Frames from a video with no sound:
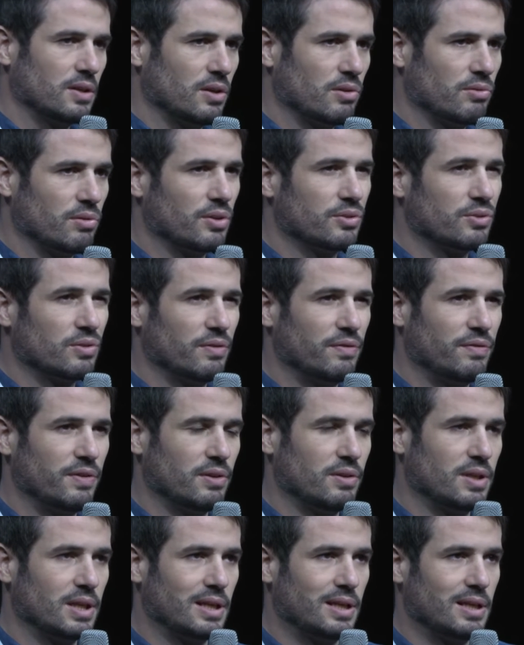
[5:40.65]
around a
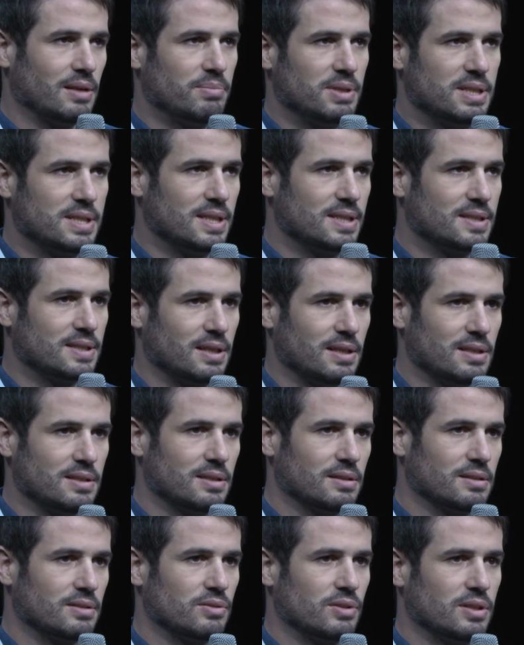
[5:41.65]
very clear business case.